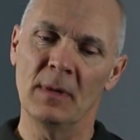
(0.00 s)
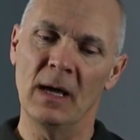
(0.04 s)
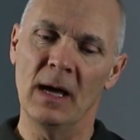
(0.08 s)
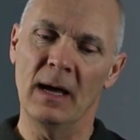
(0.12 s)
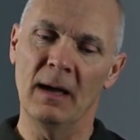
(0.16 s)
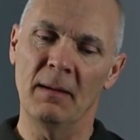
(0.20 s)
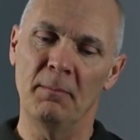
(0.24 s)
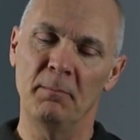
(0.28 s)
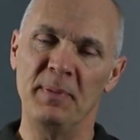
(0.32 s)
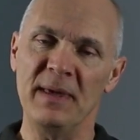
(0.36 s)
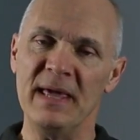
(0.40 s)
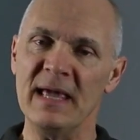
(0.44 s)

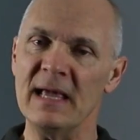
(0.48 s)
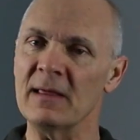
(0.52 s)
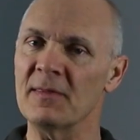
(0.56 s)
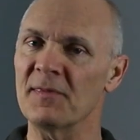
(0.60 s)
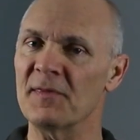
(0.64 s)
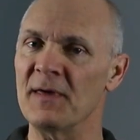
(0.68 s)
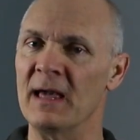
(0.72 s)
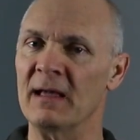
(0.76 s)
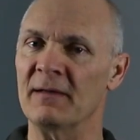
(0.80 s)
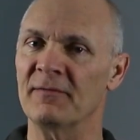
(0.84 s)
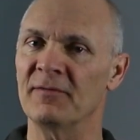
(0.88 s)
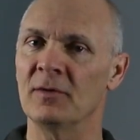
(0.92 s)
uh, being
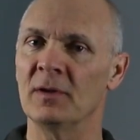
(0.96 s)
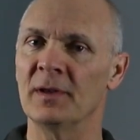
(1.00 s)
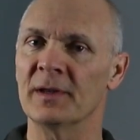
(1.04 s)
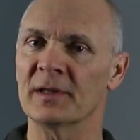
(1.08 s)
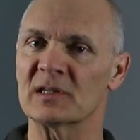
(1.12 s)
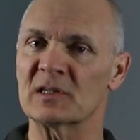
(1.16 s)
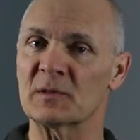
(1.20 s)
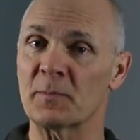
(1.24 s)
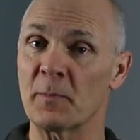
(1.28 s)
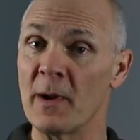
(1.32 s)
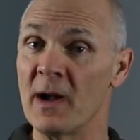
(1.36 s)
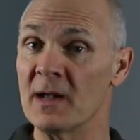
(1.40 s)
thankful and
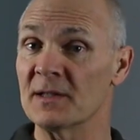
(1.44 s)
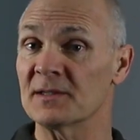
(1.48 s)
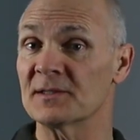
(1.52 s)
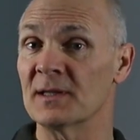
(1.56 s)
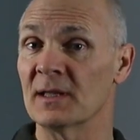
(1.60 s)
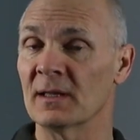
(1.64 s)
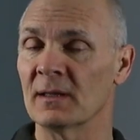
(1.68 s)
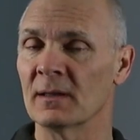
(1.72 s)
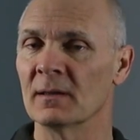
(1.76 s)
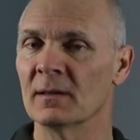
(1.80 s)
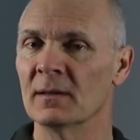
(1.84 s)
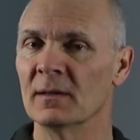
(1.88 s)

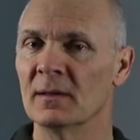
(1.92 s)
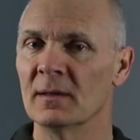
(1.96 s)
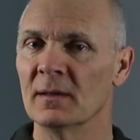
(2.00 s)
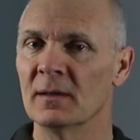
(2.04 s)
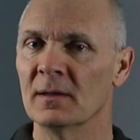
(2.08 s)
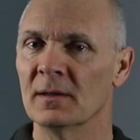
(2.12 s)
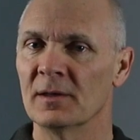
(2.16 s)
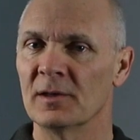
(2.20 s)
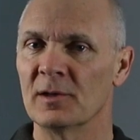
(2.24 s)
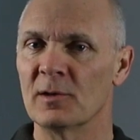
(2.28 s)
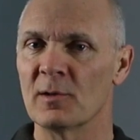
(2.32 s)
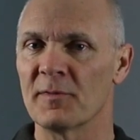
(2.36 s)
expressing
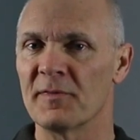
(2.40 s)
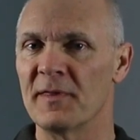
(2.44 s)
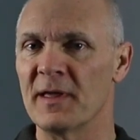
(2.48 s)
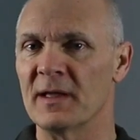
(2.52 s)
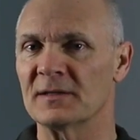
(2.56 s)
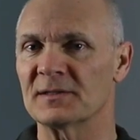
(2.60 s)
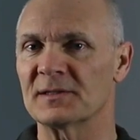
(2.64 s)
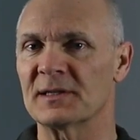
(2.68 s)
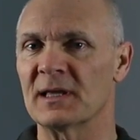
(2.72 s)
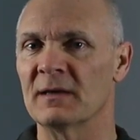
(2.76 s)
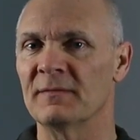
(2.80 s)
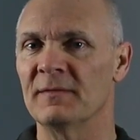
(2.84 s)
your
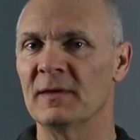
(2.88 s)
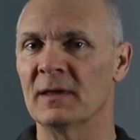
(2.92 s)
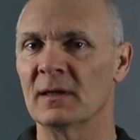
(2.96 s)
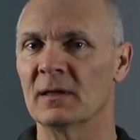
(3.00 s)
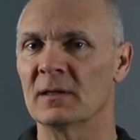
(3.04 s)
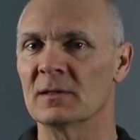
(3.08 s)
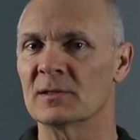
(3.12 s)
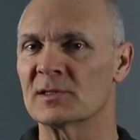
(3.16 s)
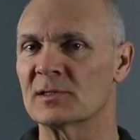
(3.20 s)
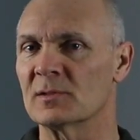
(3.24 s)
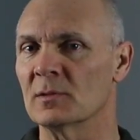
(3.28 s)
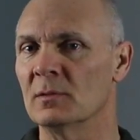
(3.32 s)
thanksgiving
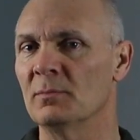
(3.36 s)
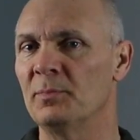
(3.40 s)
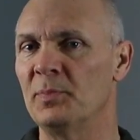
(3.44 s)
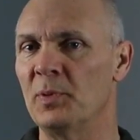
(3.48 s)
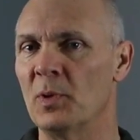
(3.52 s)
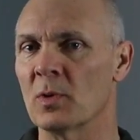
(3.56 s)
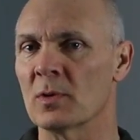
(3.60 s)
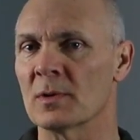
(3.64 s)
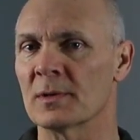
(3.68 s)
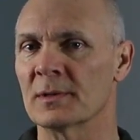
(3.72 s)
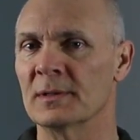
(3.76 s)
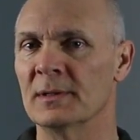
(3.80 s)
is so
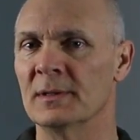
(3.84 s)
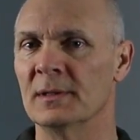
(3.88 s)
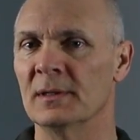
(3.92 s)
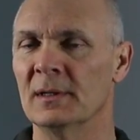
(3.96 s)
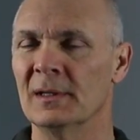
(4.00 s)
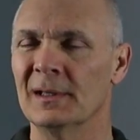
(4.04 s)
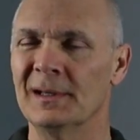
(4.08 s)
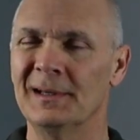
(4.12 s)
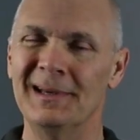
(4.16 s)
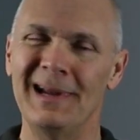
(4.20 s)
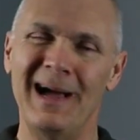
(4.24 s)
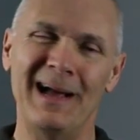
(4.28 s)
important,
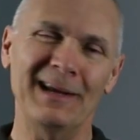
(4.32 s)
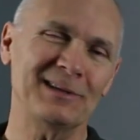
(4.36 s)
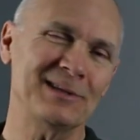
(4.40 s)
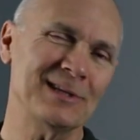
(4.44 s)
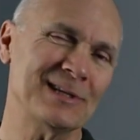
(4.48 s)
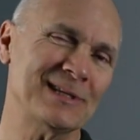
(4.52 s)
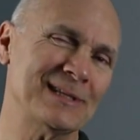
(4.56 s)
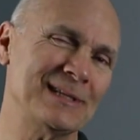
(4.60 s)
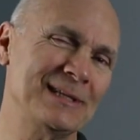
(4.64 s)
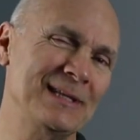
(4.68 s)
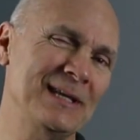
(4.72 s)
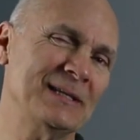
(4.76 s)
not
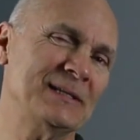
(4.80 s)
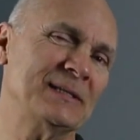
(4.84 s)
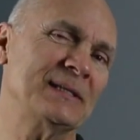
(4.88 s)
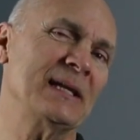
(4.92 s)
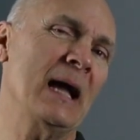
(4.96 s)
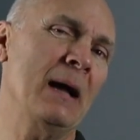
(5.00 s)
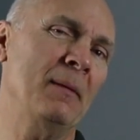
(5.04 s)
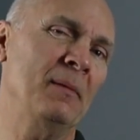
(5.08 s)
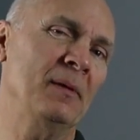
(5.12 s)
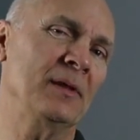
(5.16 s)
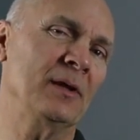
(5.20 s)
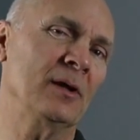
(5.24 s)
just this
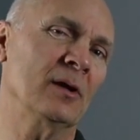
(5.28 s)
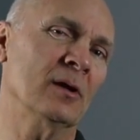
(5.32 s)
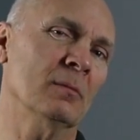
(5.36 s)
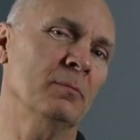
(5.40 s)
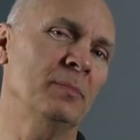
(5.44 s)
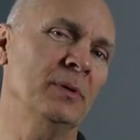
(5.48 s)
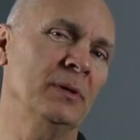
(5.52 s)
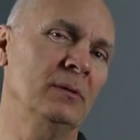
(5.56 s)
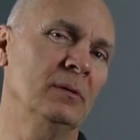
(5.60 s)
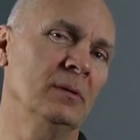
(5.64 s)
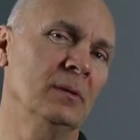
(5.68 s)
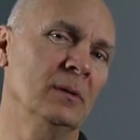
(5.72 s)
time of the year,
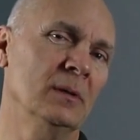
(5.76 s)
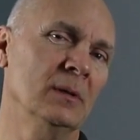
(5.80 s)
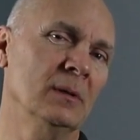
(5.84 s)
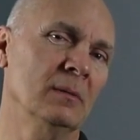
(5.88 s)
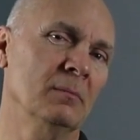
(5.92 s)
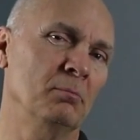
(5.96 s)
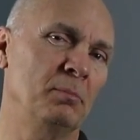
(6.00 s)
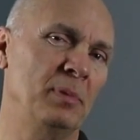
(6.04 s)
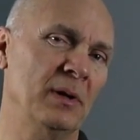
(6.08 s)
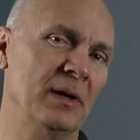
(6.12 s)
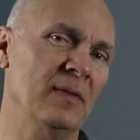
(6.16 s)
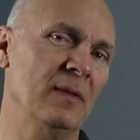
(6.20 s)
but
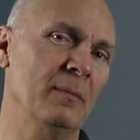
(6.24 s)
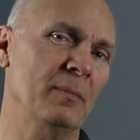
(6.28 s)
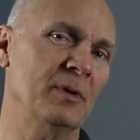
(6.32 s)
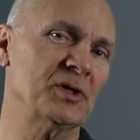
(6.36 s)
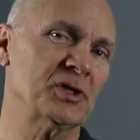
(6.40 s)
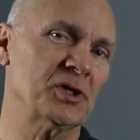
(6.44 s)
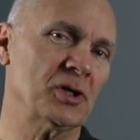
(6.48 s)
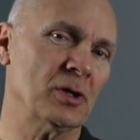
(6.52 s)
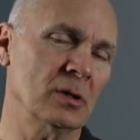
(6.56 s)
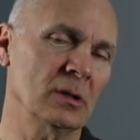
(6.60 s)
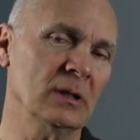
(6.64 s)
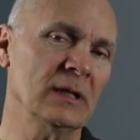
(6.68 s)
but in the
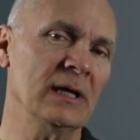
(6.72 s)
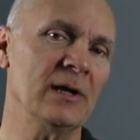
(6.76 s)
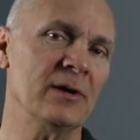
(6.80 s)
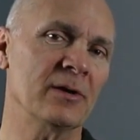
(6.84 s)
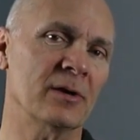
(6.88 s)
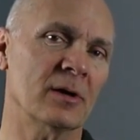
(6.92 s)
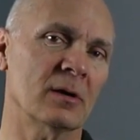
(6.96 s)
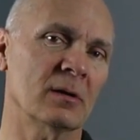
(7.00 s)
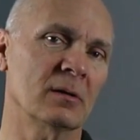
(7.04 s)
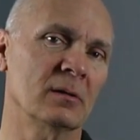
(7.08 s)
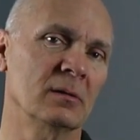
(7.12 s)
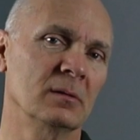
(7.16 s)
mature
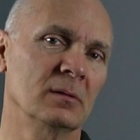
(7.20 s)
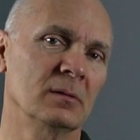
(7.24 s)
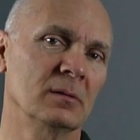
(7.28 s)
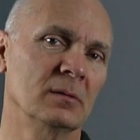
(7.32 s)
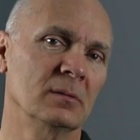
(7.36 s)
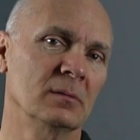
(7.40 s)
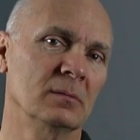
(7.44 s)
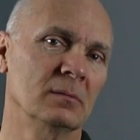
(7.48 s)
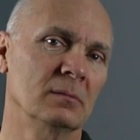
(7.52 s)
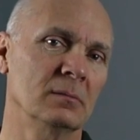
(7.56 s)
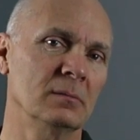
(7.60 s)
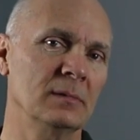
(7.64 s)
leader,
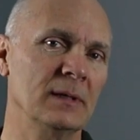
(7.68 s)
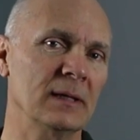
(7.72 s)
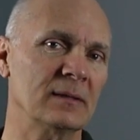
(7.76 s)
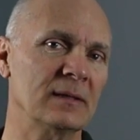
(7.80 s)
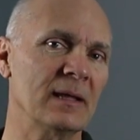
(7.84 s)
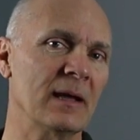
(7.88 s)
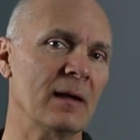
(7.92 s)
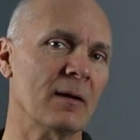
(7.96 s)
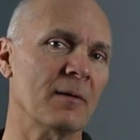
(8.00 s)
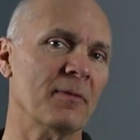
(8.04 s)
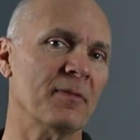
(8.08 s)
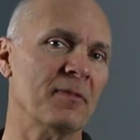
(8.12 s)
that
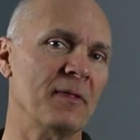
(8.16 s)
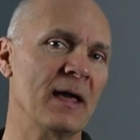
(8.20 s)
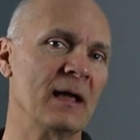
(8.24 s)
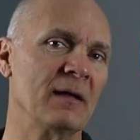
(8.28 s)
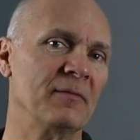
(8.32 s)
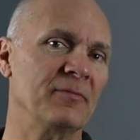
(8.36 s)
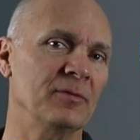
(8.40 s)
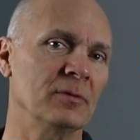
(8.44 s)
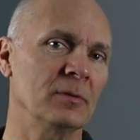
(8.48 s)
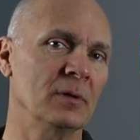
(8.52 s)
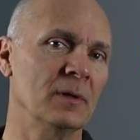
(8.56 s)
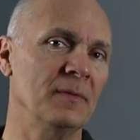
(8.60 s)
they are
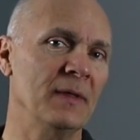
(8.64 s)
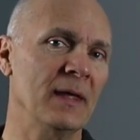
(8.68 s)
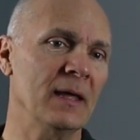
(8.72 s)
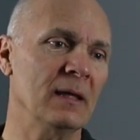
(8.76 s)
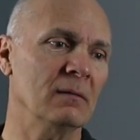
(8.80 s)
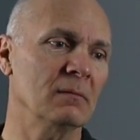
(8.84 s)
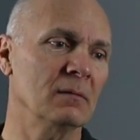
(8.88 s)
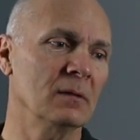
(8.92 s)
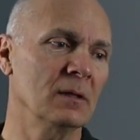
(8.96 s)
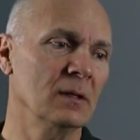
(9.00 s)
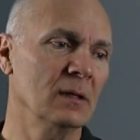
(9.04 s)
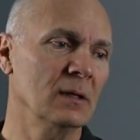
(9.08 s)
thankful and
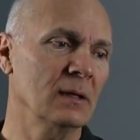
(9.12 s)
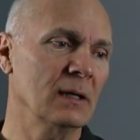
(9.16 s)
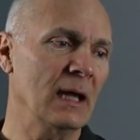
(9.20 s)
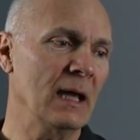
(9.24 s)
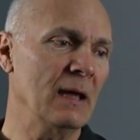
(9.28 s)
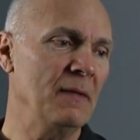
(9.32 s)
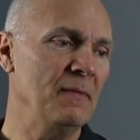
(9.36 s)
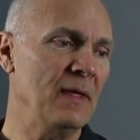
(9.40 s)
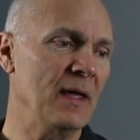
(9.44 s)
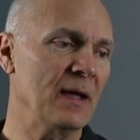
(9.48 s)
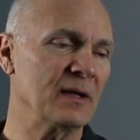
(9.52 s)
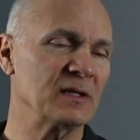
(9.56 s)
they
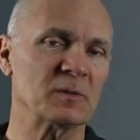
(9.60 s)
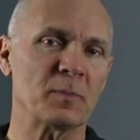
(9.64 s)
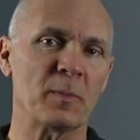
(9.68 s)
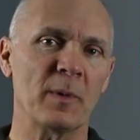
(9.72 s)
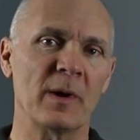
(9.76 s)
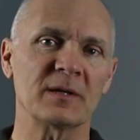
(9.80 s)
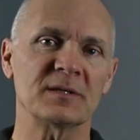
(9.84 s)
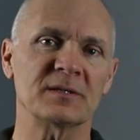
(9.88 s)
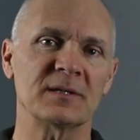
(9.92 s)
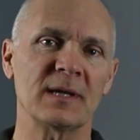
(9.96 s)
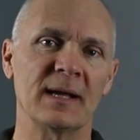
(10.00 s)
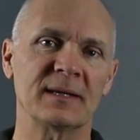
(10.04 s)
and they
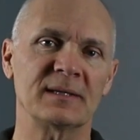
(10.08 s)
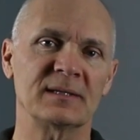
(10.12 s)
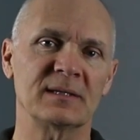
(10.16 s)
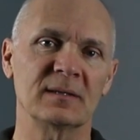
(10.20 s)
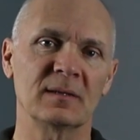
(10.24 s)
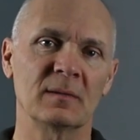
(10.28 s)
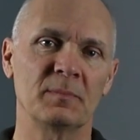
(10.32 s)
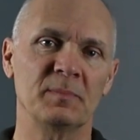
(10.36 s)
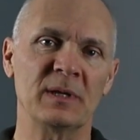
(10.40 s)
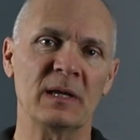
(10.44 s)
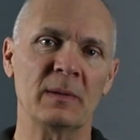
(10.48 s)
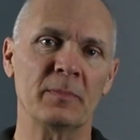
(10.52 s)
express that
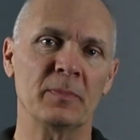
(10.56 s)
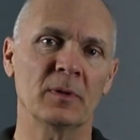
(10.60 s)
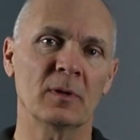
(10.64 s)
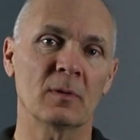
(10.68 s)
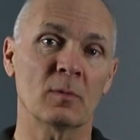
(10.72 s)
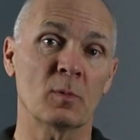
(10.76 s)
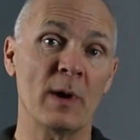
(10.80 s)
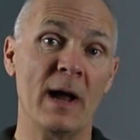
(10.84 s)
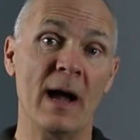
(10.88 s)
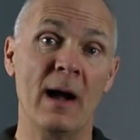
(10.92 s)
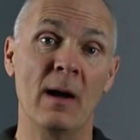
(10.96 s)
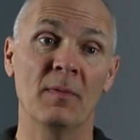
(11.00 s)
to the
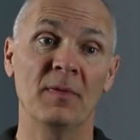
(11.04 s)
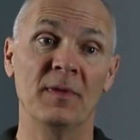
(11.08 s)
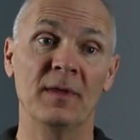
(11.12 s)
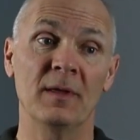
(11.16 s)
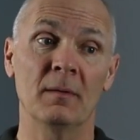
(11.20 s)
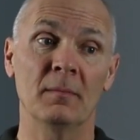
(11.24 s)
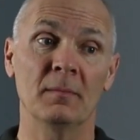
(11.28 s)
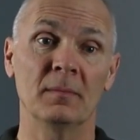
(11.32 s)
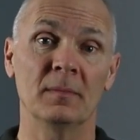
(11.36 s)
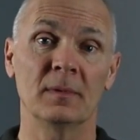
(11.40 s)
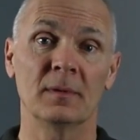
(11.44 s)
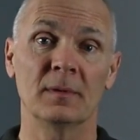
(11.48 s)
people around
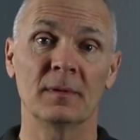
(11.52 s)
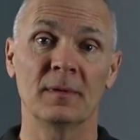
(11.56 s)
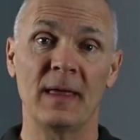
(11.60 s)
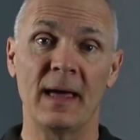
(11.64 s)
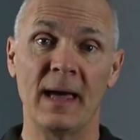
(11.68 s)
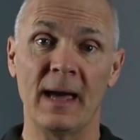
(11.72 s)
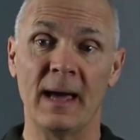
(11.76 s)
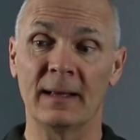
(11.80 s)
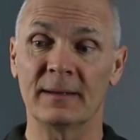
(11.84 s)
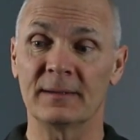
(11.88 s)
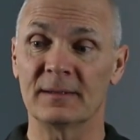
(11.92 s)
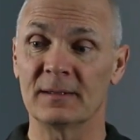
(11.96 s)
them.
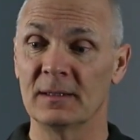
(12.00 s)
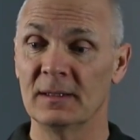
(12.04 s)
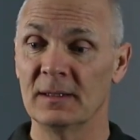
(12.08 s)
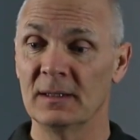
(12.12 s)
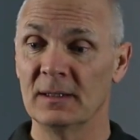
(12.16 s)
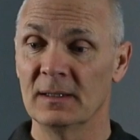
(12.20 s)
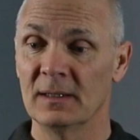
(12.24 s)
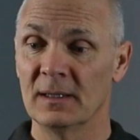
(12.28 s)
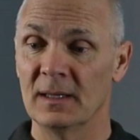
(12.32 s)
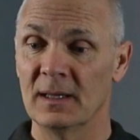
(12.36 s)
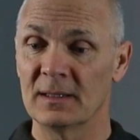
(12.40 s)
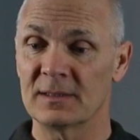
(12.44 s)
That
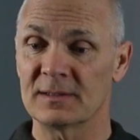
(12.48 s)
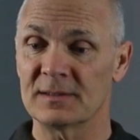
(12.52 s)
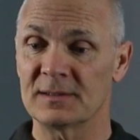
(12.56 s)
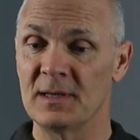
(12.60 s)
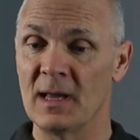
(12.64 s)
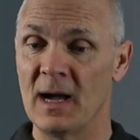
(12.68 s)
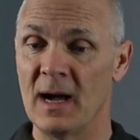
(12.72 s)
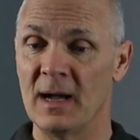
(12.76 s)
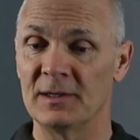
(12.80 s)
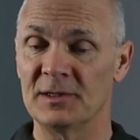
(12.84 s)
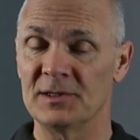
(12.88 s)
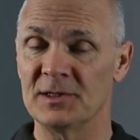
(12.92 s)
it's
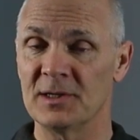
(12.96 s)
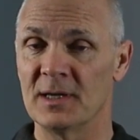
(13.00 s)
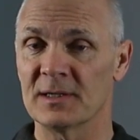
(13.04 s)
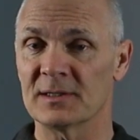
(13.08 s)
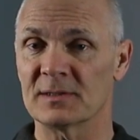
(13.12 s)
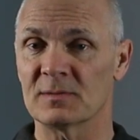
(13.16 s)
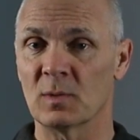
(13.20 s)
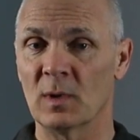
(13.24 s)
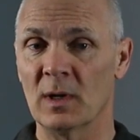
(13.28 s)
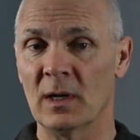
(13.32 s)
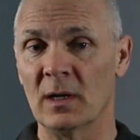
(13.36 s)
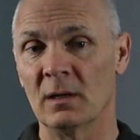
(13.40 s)
not
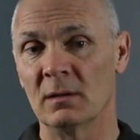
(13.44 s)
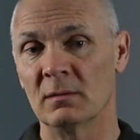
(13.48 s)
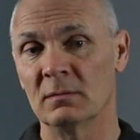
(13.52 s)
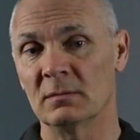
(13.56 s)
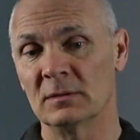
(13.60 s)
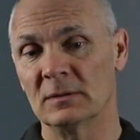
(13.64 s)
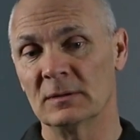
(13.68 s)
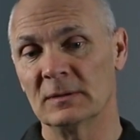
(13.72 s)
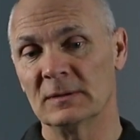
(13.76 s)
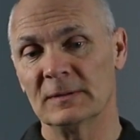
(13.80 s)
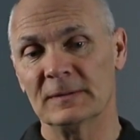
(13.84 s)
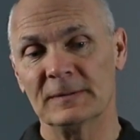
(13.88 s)
just
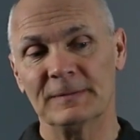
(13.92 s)
well,